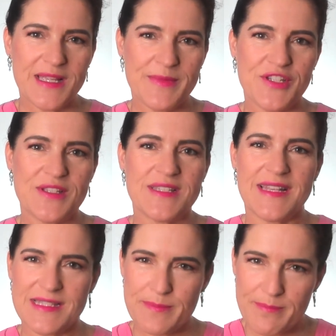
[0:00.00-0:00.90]
emissions
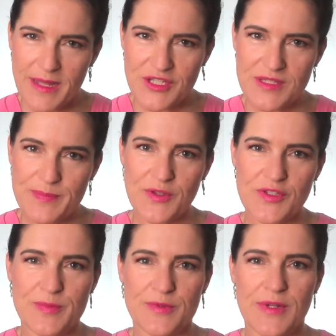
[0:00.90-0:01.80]
as much as
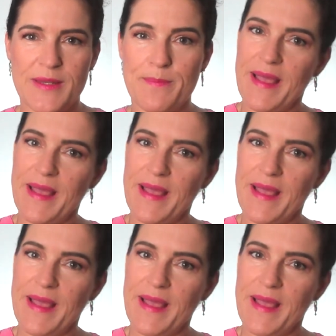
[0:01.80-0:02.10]
possible and